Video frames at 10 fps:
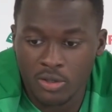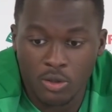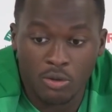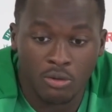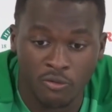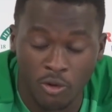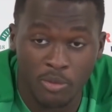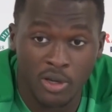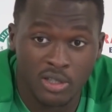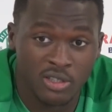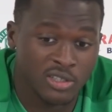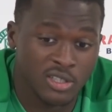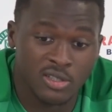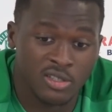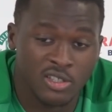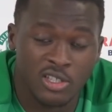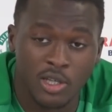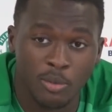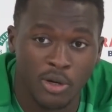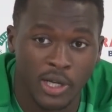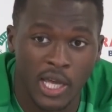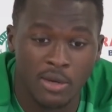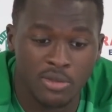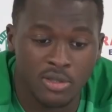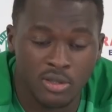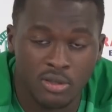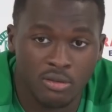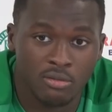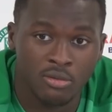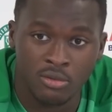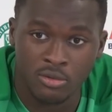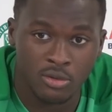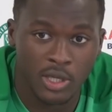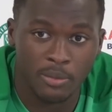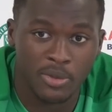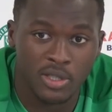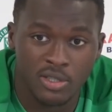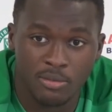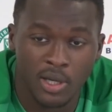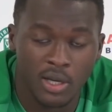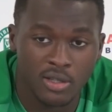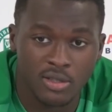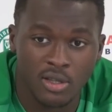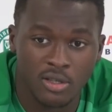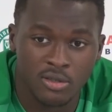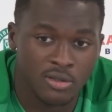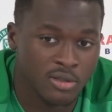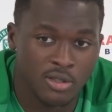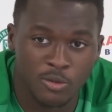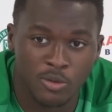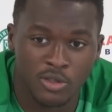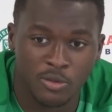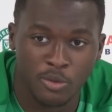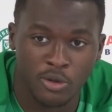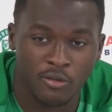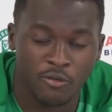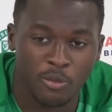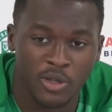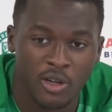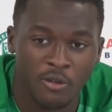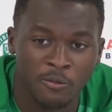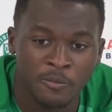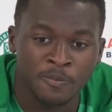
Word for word: So for me, I, just it's just about the games and to get minutes in my legs. That's that's what is important for me now.